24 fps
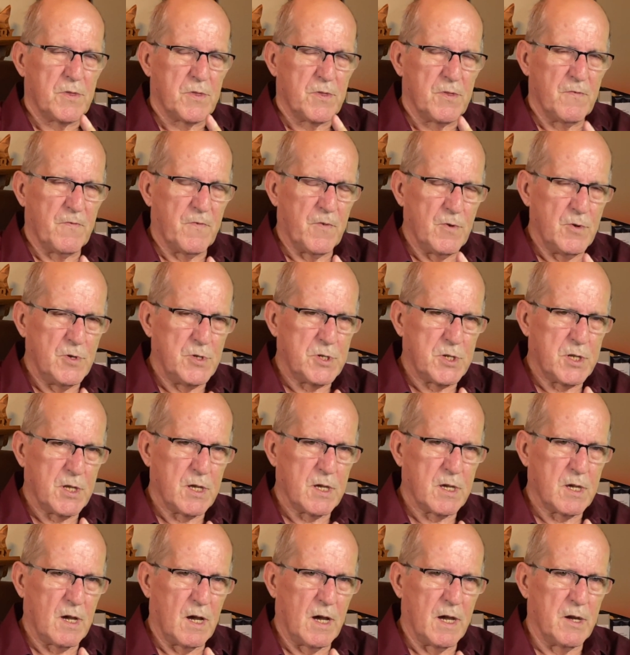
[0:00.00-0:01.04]
The first
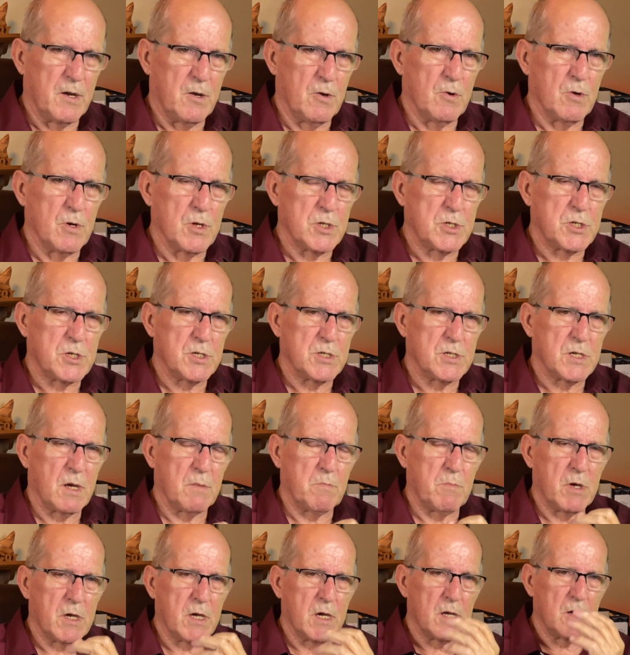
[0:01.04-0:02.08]
thing I noticed as I
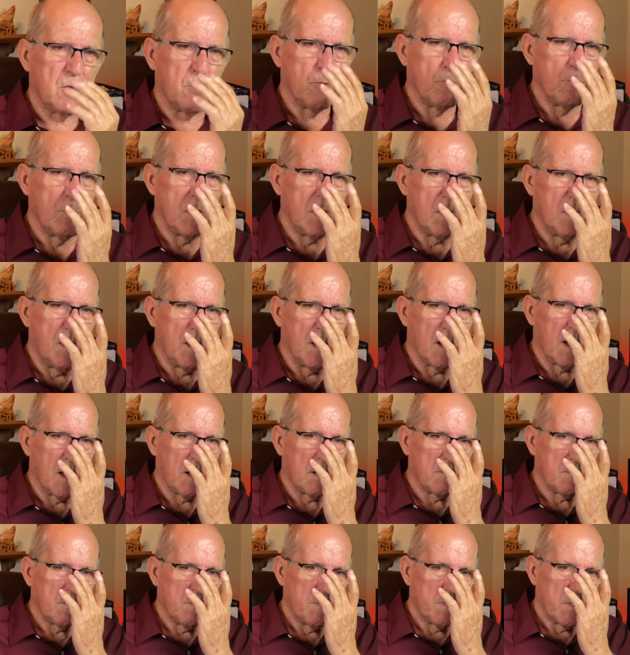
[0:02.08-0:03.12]
began to read that